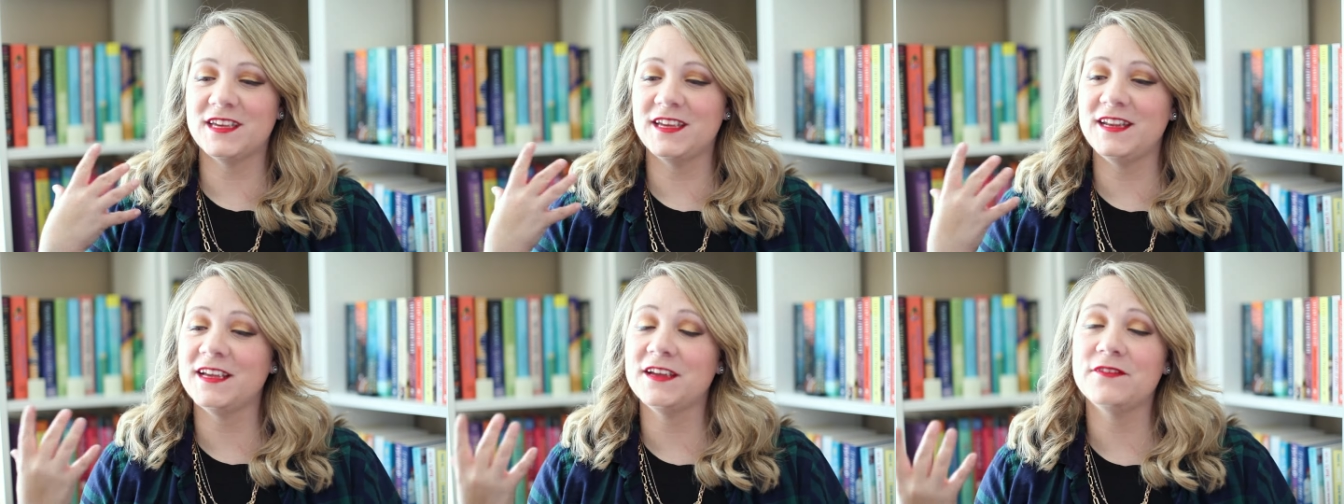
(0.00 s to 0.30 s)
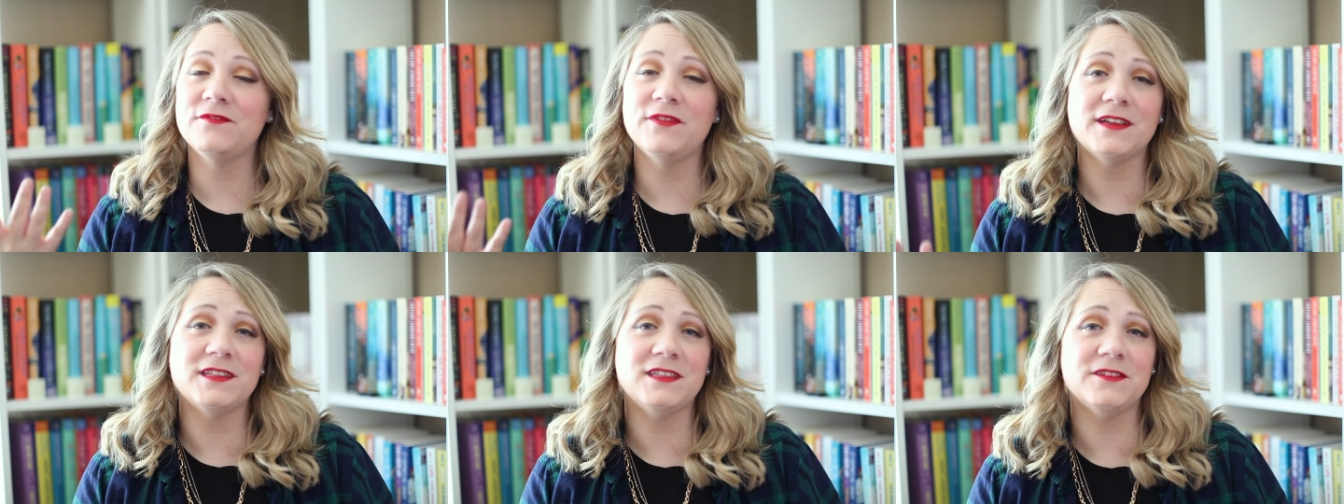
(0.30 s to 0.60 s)
getting
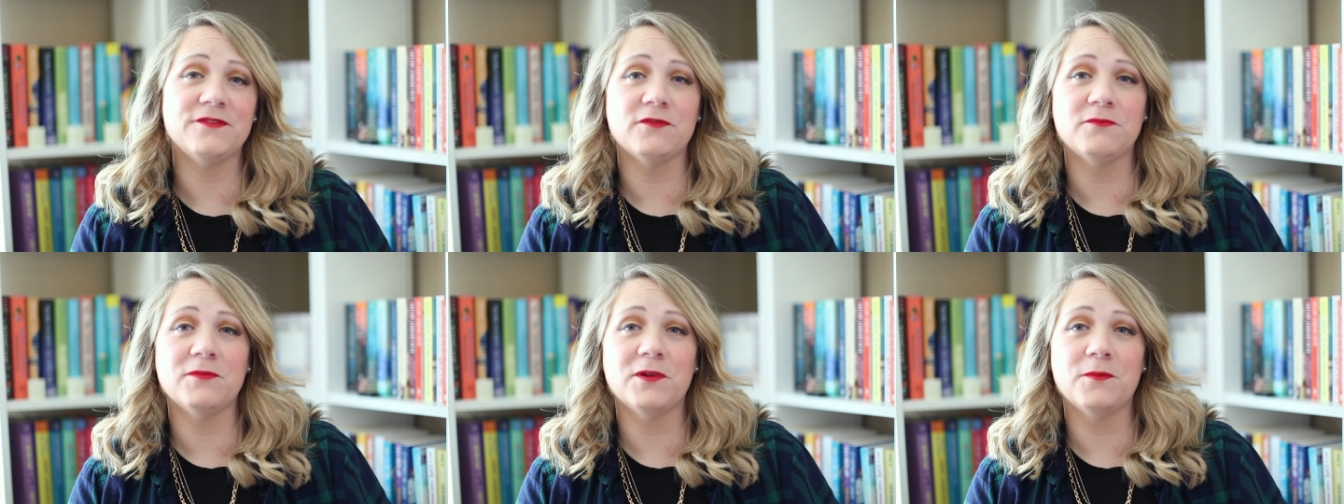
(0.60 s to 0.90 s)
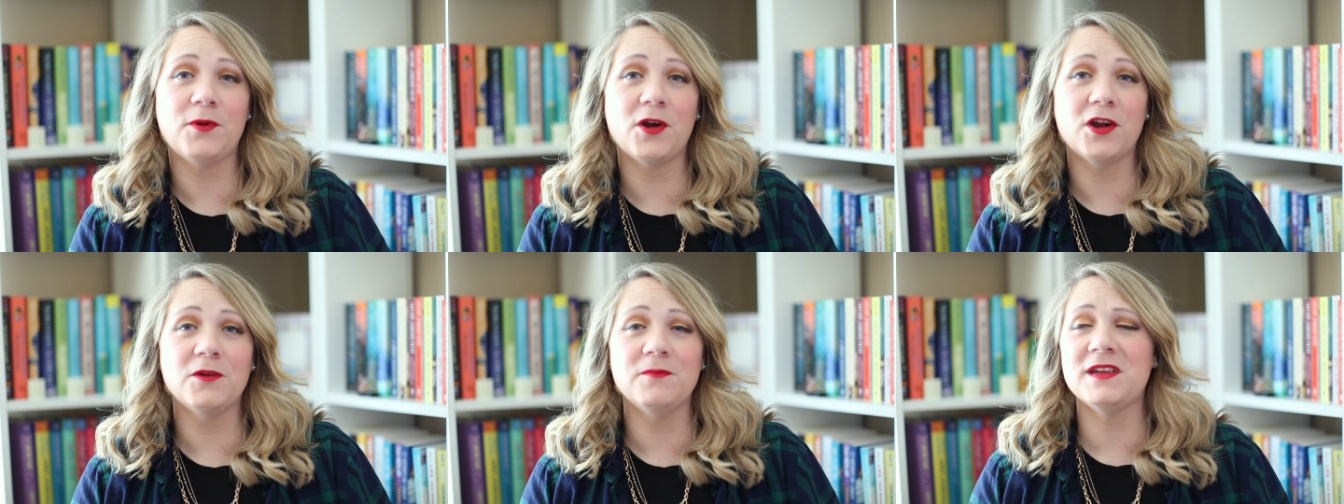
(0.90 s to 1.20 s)
evicted from her
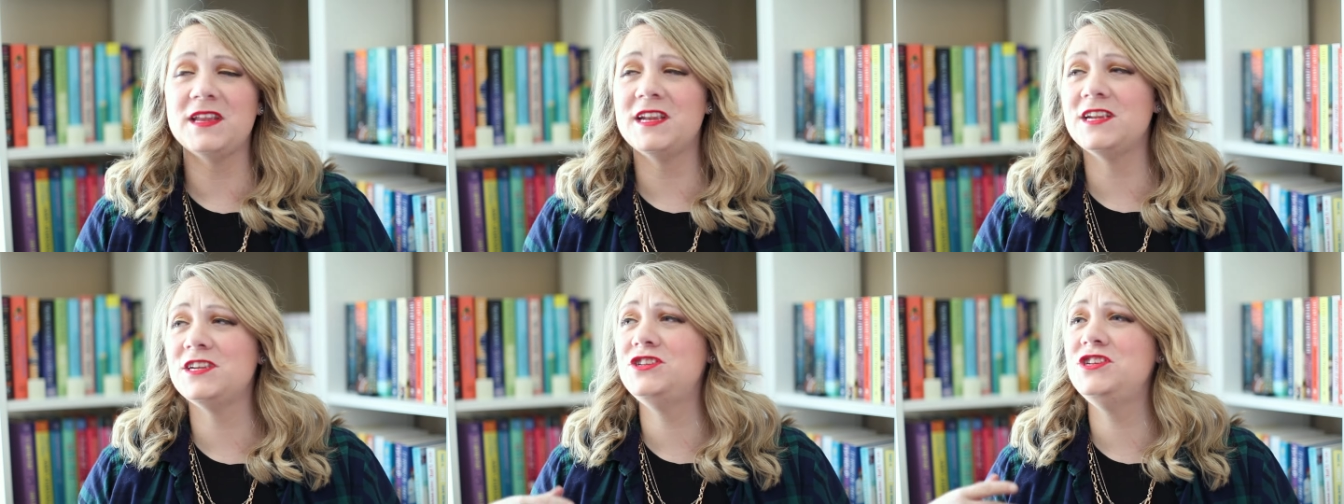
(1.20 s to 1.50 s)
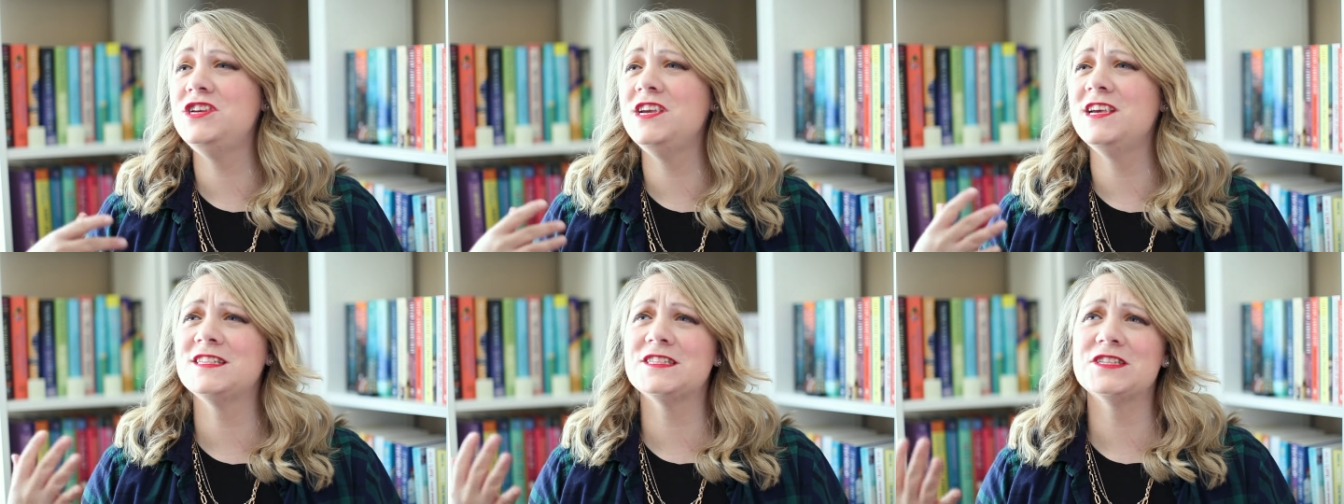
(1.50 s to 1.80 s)
apartment, and
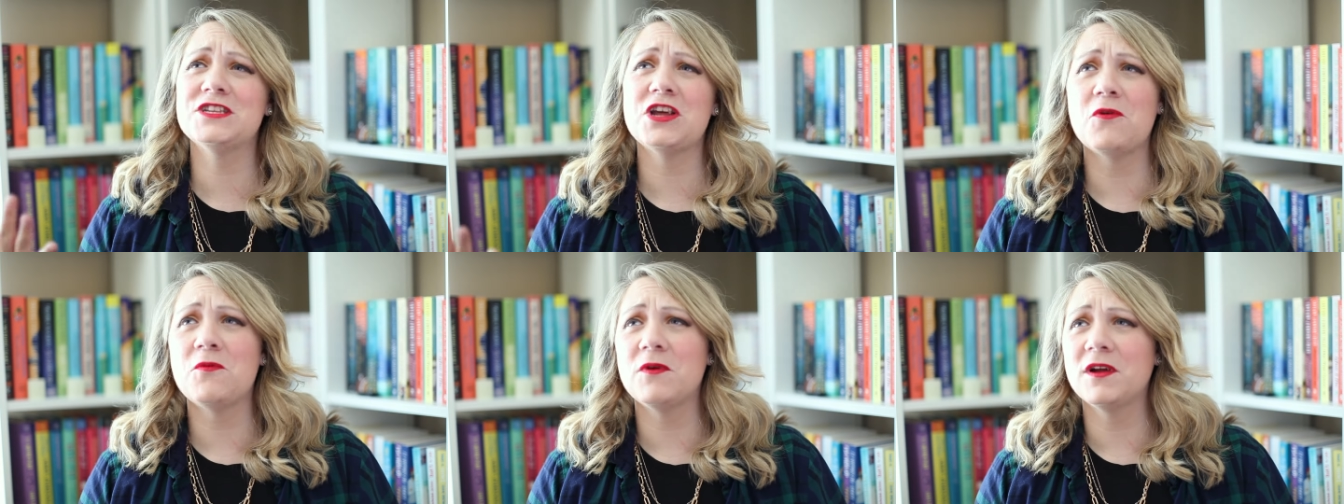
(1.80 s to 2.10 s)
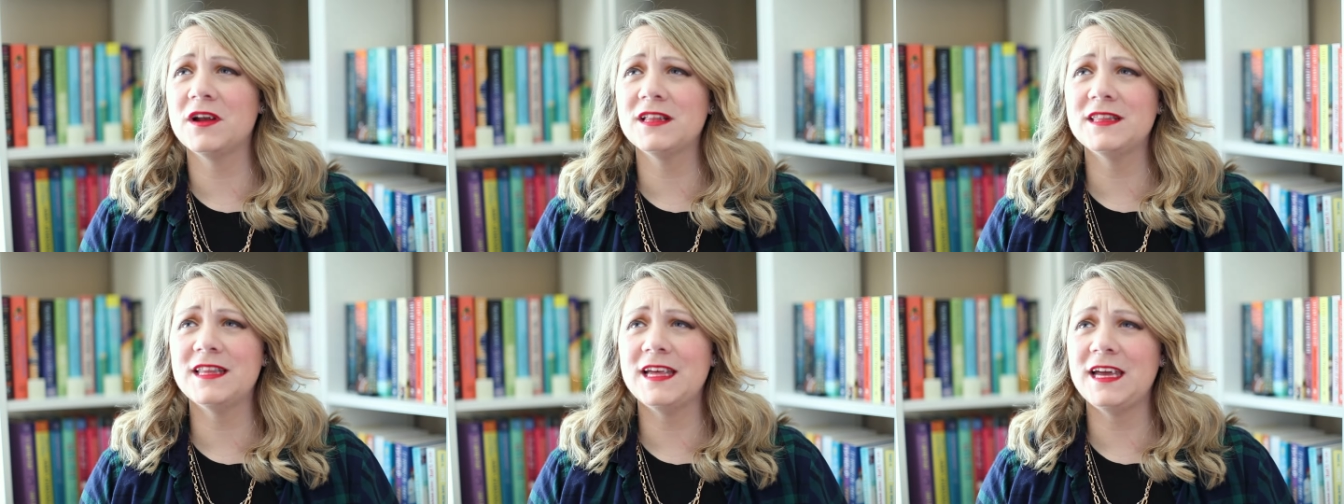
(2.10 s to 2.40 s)
she has
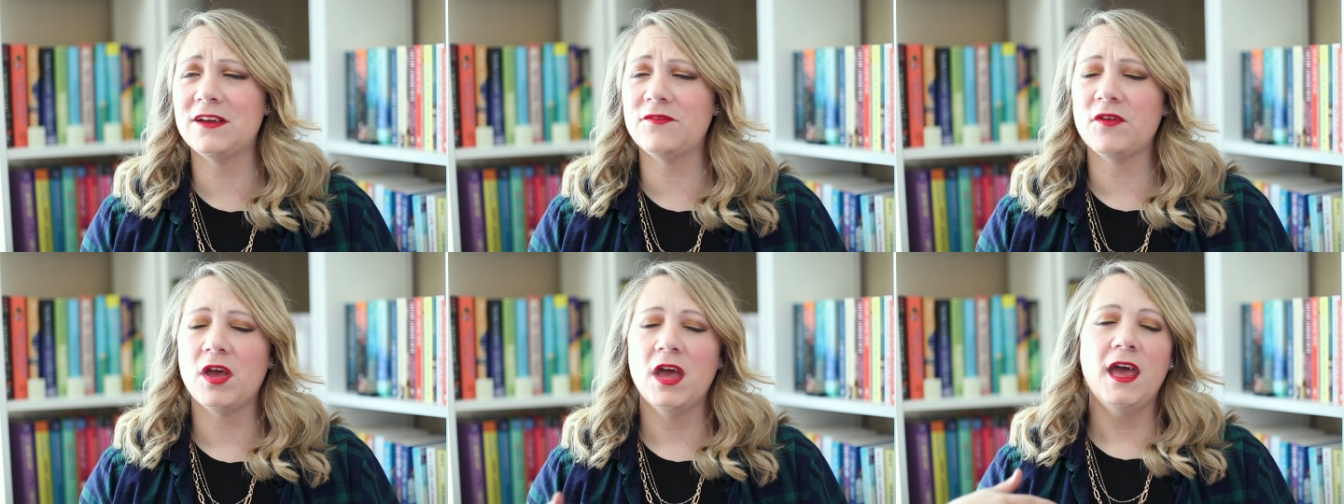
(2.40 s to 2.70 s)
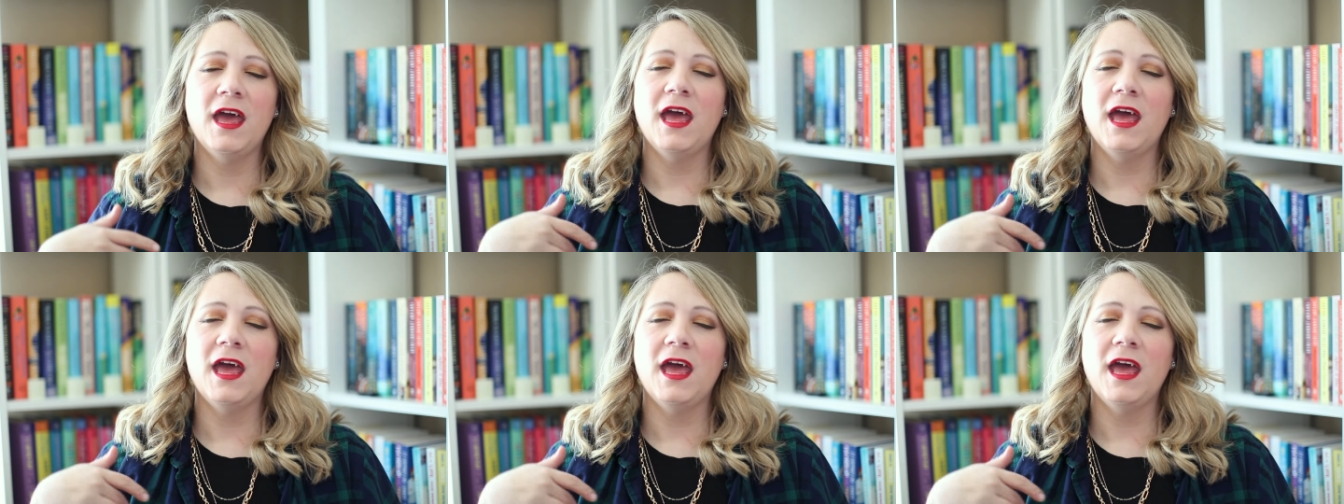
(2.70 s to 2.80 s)
nowhere to live.